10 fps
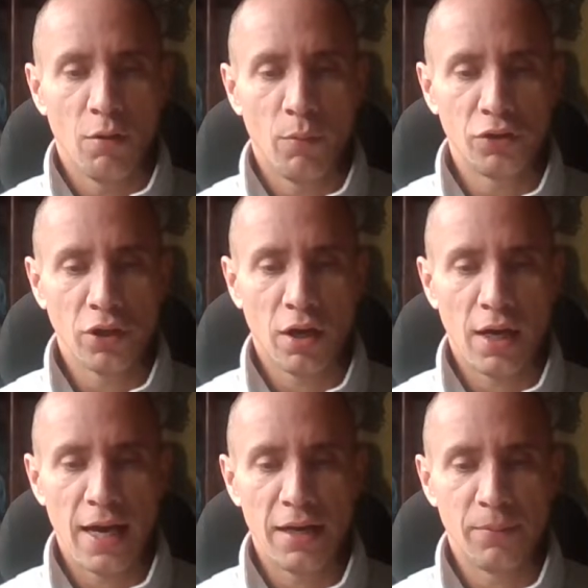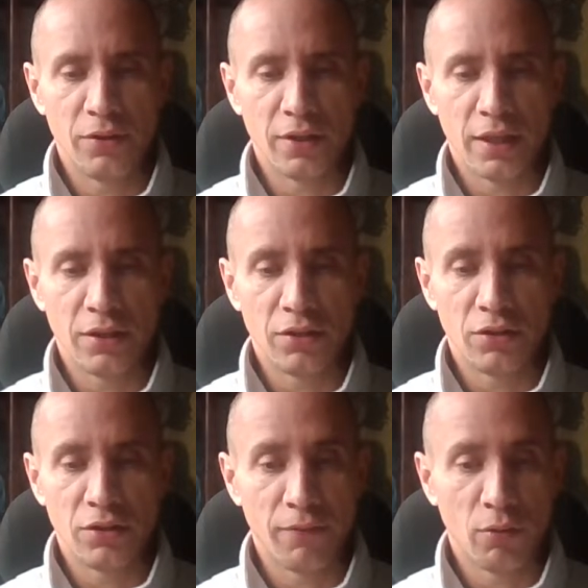which are element in
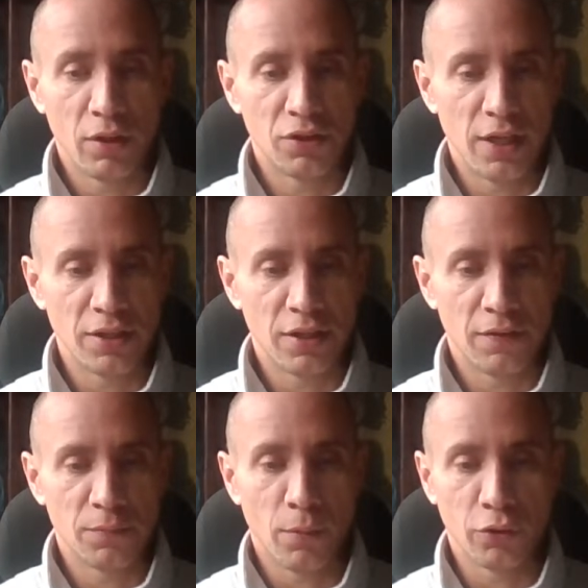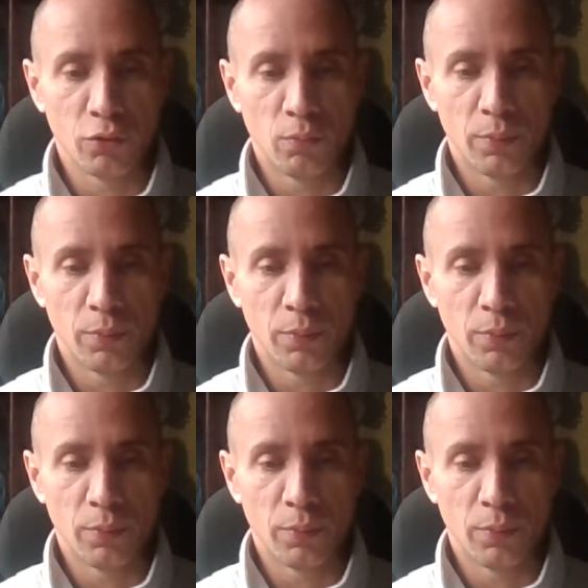general incentives model